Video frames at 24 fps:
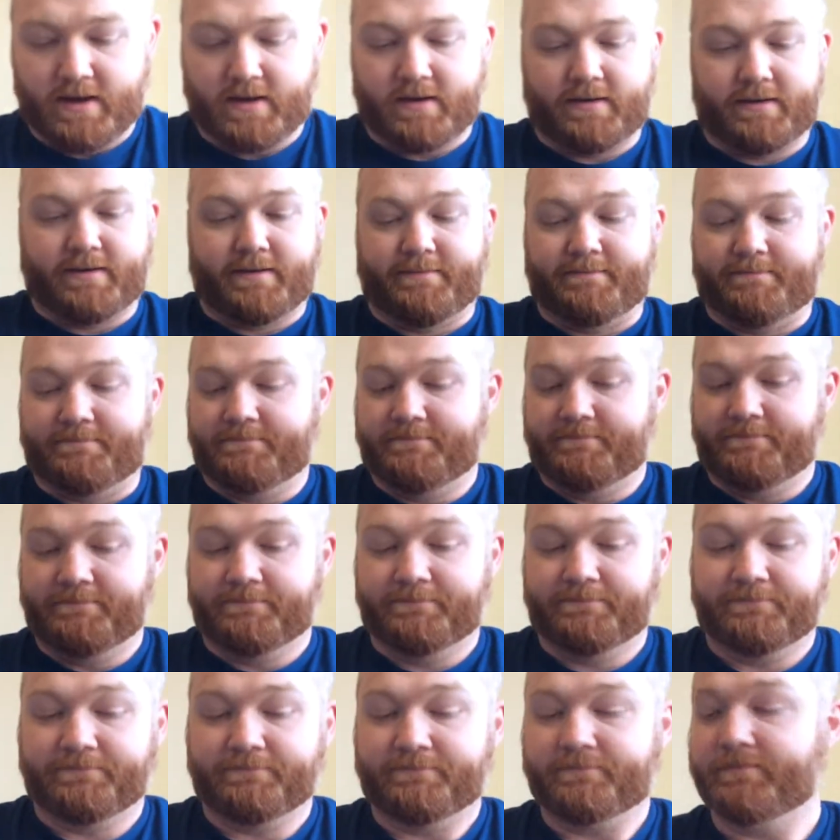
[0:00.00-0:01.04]

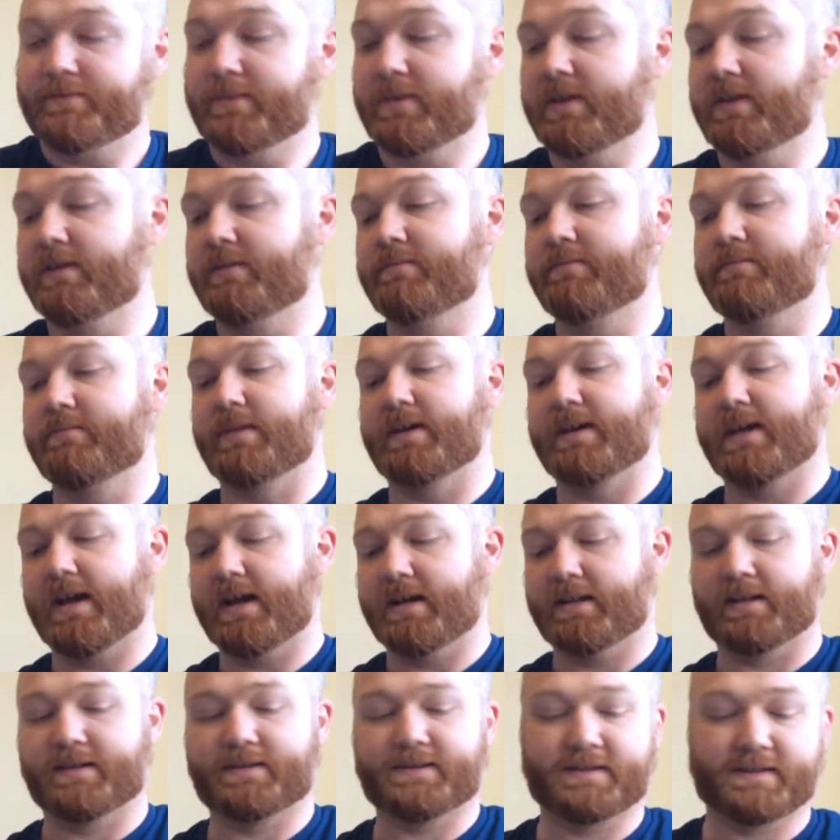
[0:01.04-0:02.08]
But
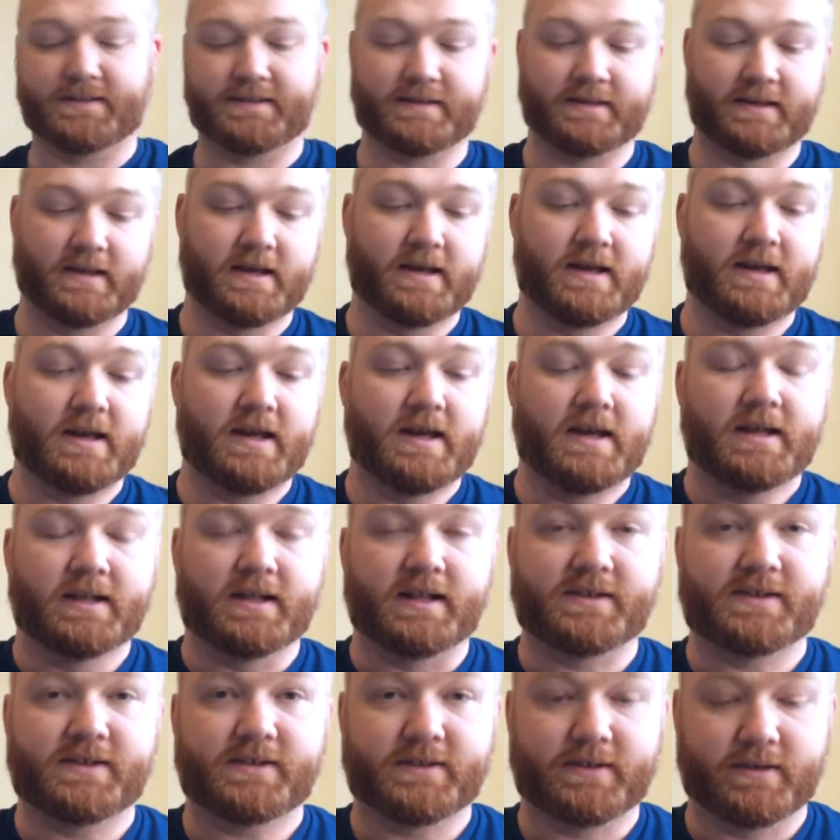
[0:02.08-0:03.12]
yeah, let's
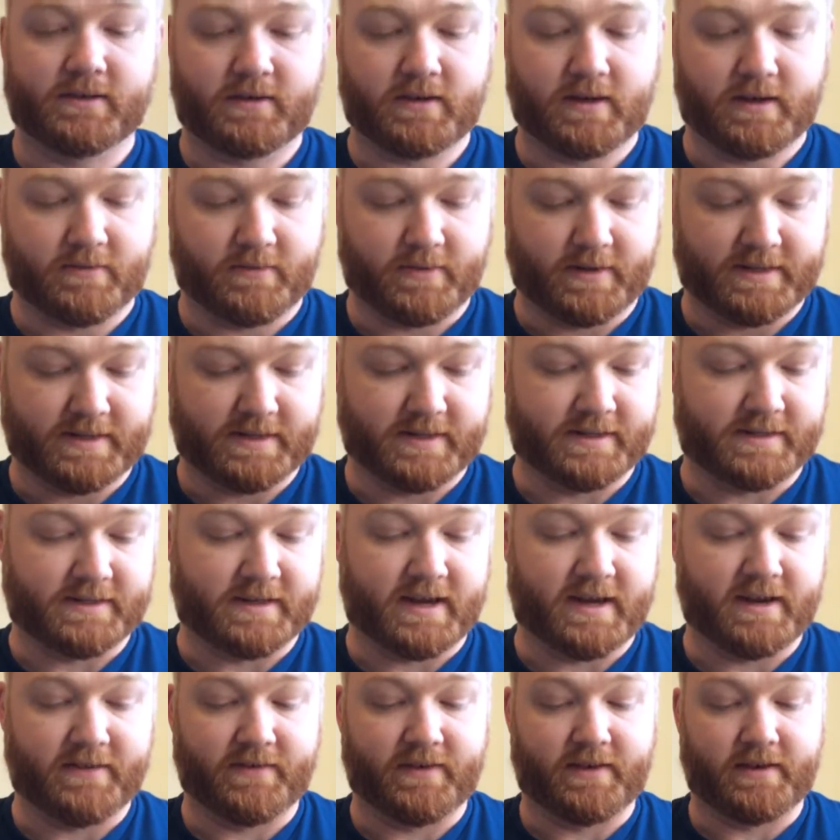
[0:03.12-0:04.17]
just look at what's
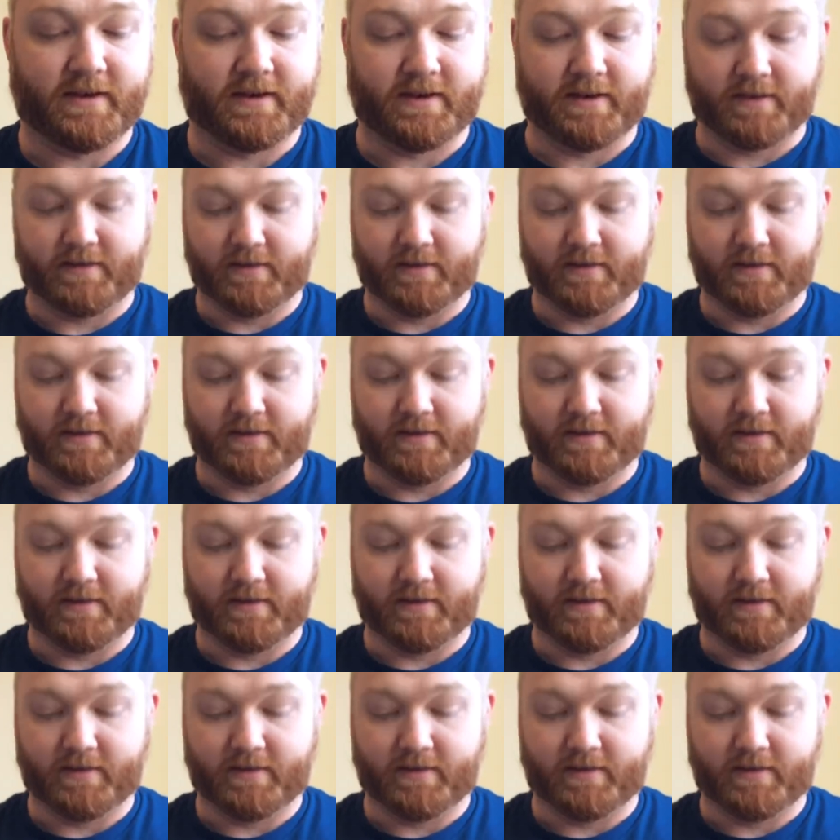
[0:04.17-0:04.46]
inside of it.